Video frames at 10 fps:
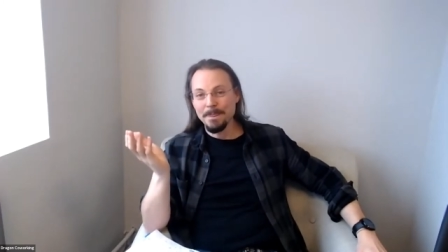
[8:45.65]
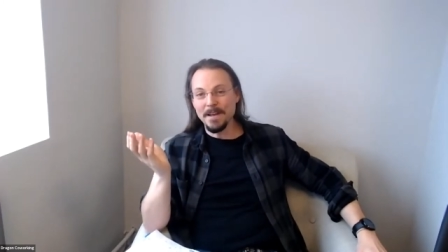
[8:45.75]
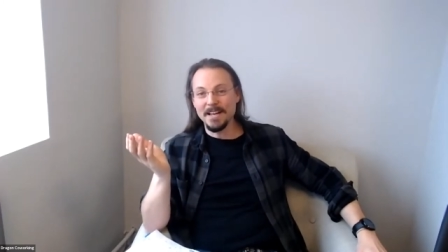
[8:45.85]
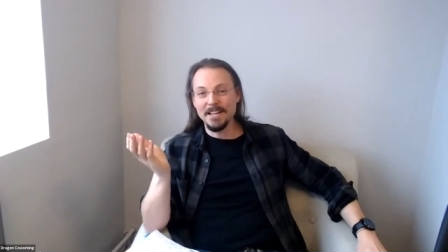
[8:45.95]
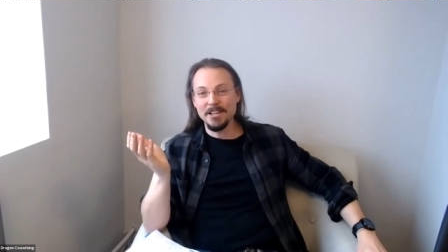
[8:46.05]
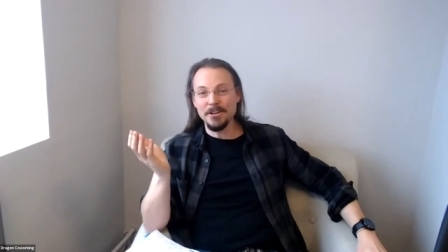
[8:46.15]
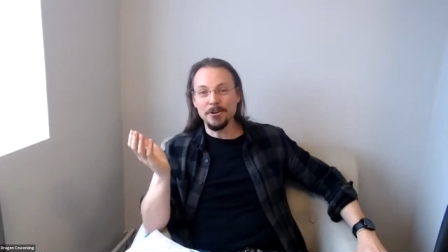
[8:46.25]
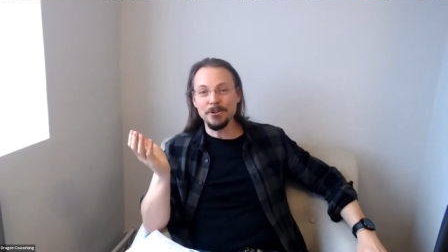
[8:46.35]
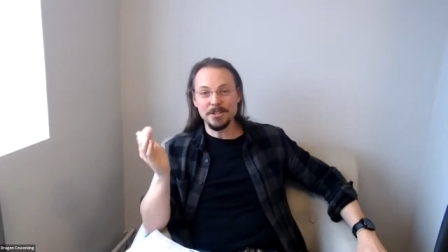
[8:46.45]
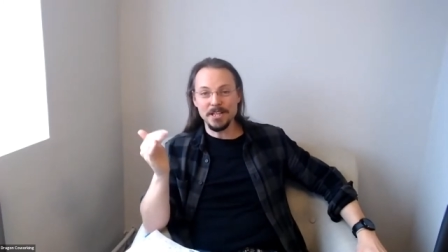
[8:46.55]
that
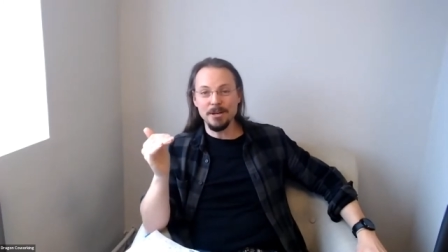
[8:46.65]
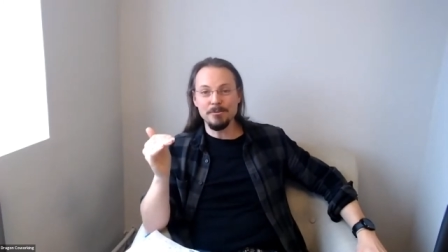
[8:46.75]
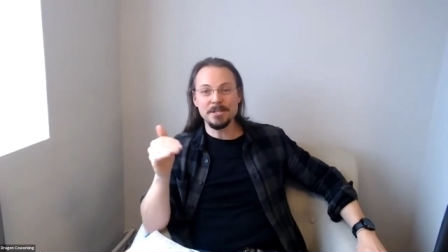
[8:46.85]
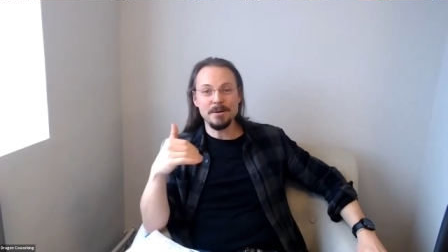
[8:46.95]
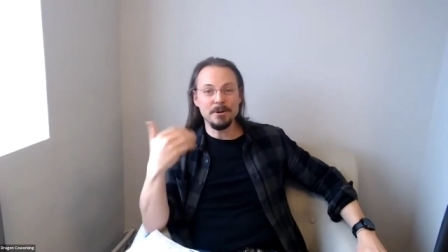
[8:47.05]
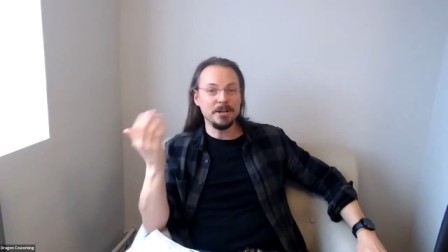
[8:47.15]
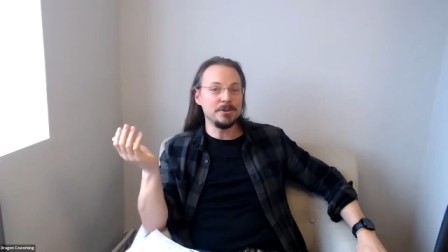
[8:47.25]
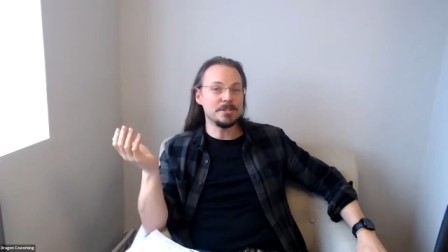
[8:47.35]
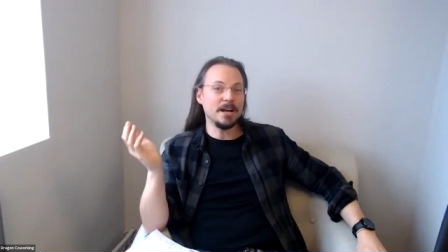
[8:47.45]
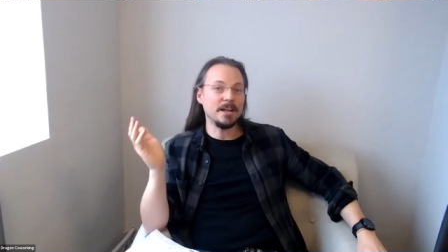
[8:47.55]
you're not dealing with someone
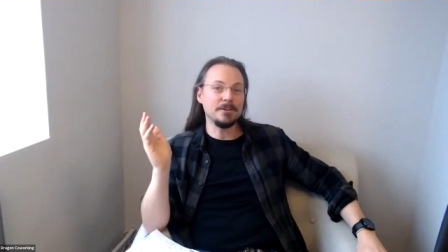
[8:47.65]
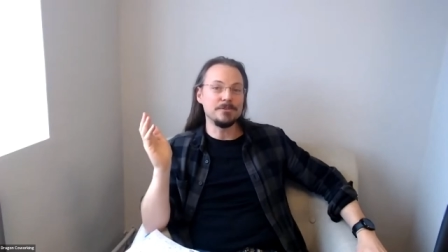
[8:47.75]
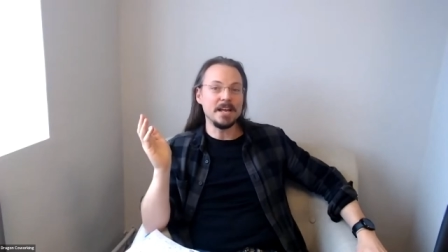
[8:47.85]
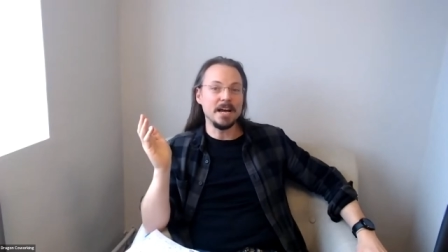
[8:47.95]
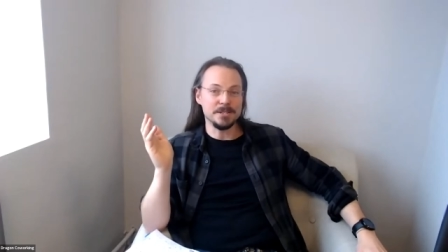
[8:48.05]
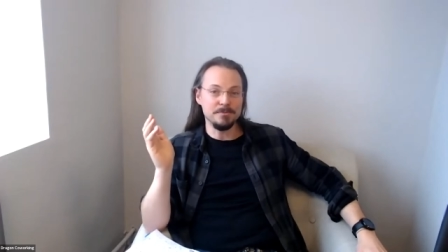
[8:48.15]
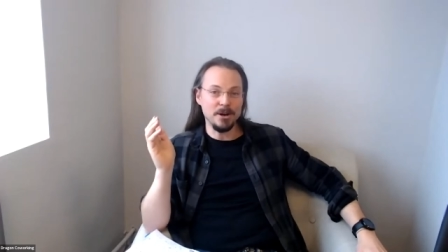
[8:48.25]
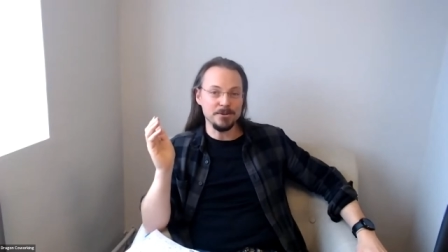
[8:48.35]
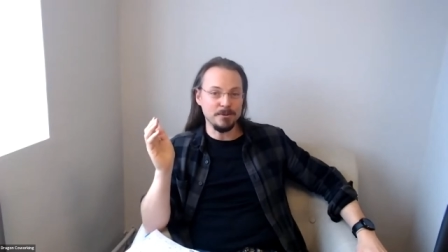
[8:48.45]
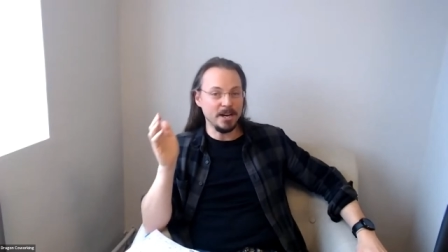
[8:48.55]
who's 100,000
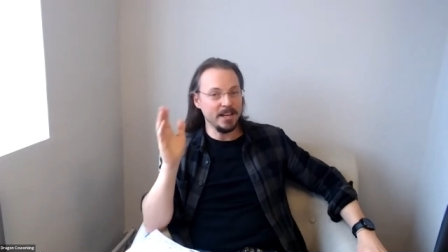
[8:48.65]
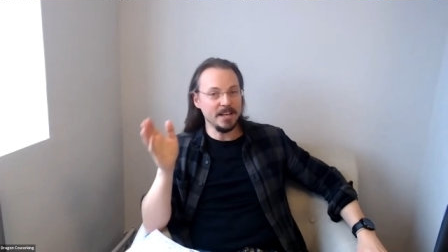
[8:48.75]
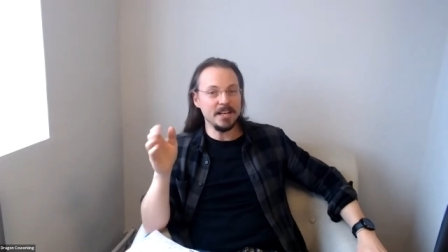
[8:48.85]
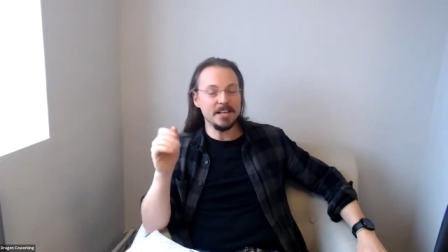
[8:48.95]
miles away.